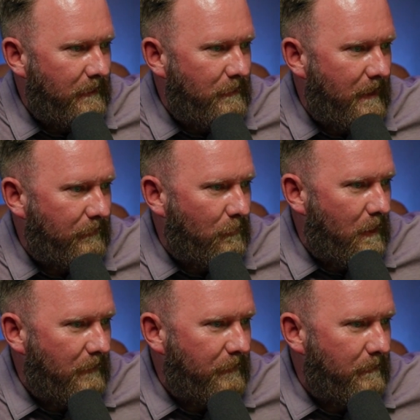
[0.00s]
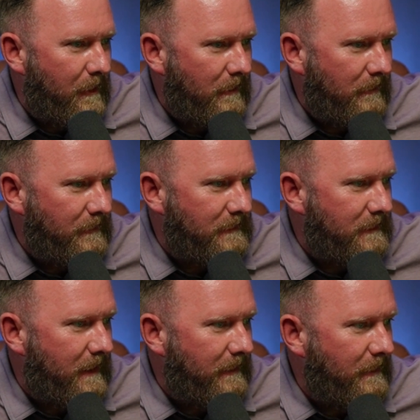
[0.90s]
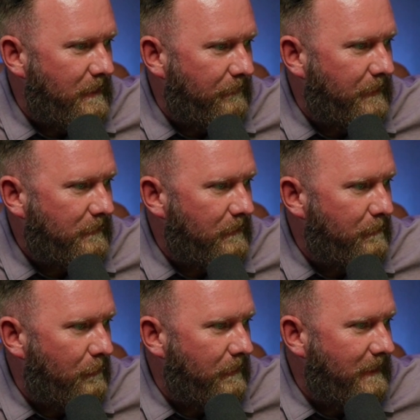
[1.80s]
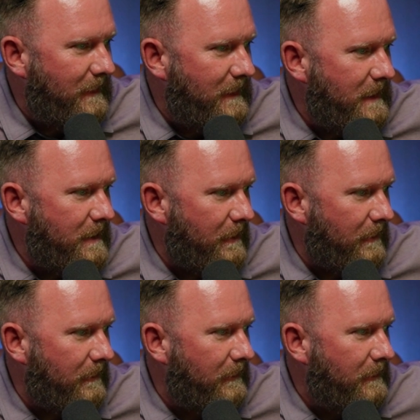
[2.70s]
You have the waterfront park on this side, and you have Victory Point here.